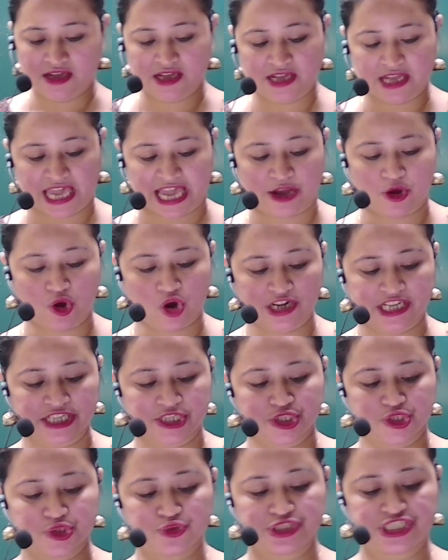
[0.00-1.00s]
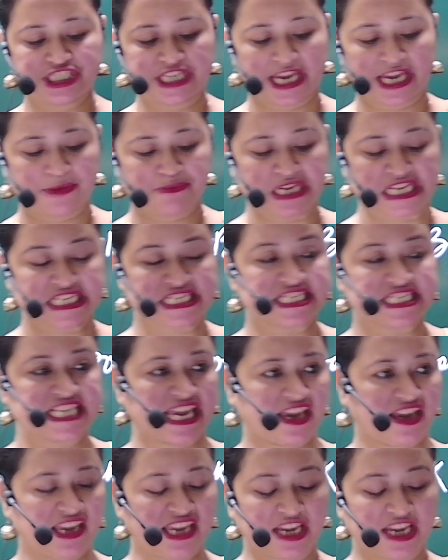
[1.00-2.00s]
According to J.B.
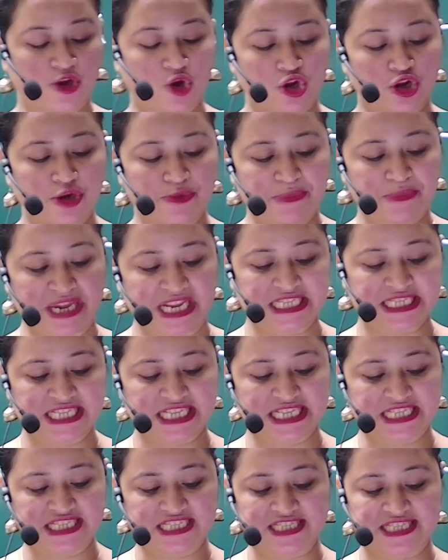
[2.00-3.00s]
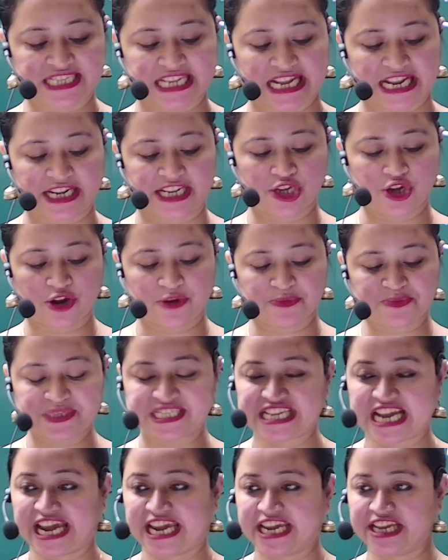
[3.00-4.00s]
Say, economics is the study of
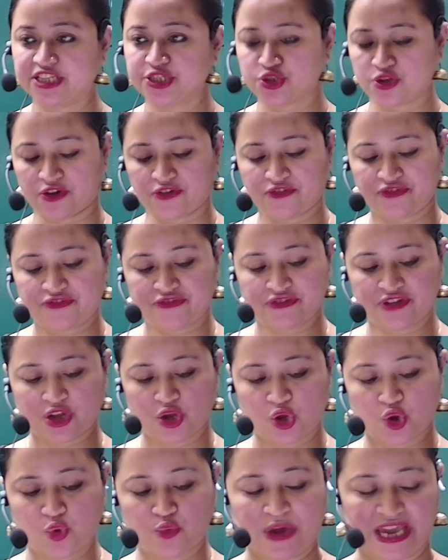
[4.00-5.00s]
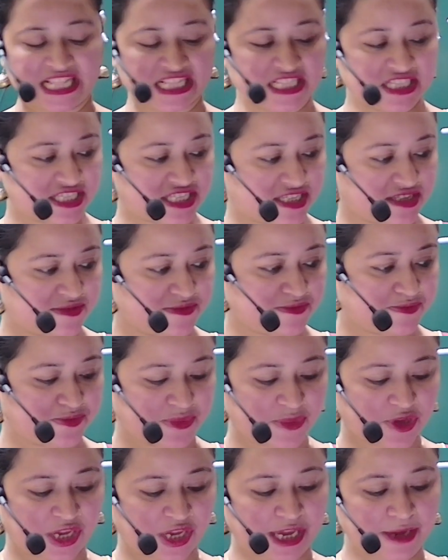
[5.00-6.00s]
science of wealth.
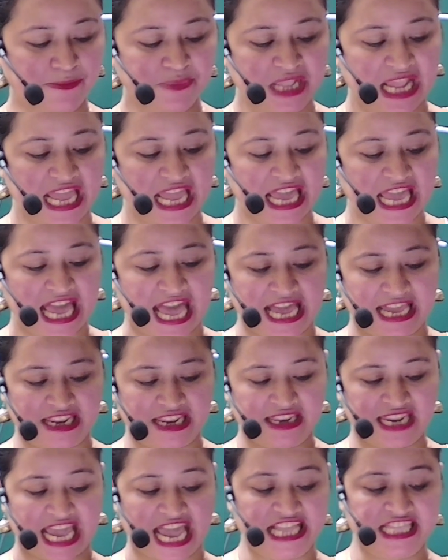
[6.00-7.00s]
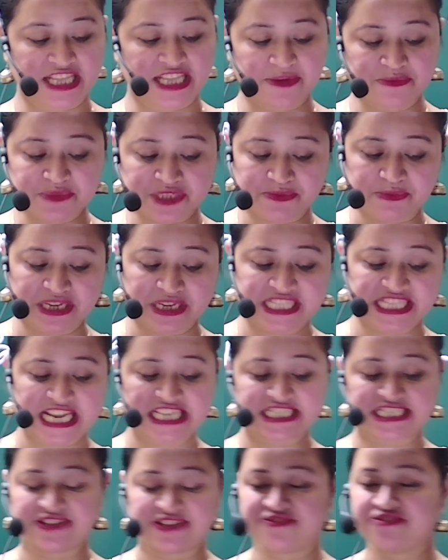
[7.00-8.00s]
Okay? And Adam Smith
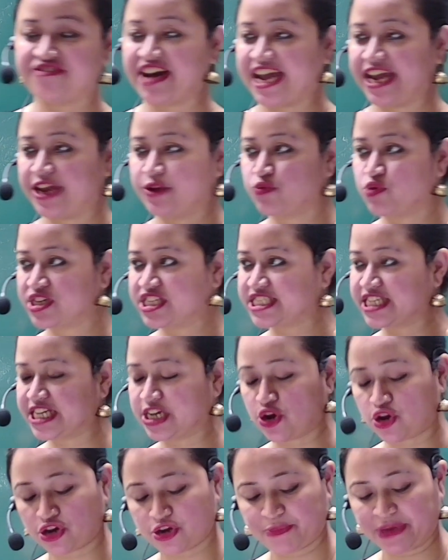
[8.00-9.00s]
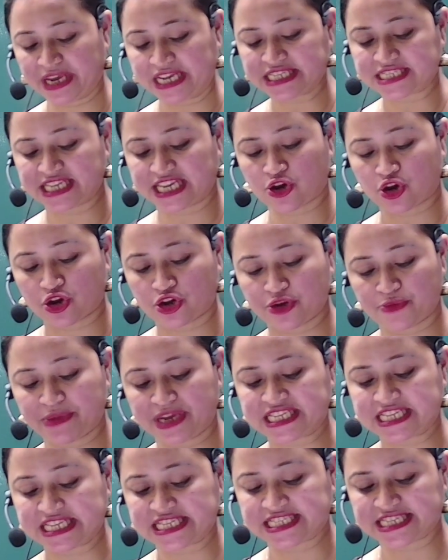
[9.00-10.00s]
has defined what is economics.
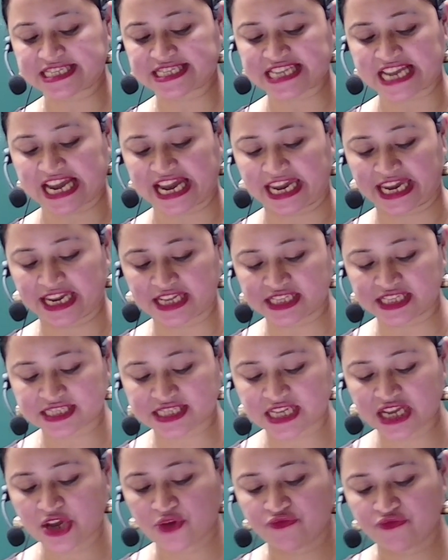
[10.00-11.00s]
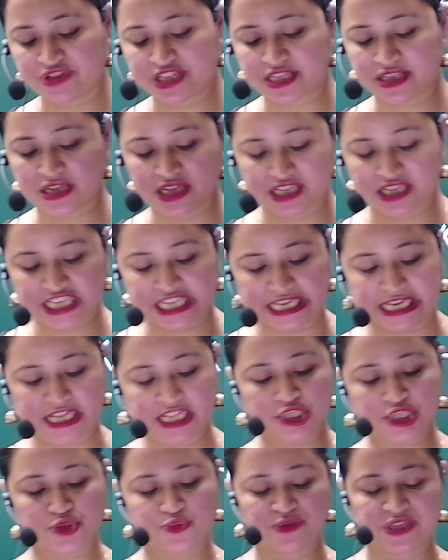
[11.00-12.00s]
Economics is the science which
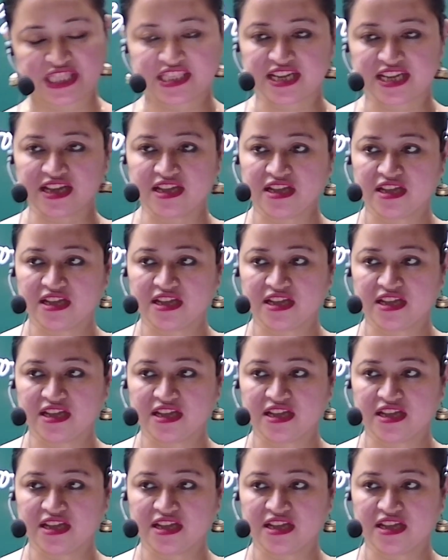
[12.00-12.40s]
deals with the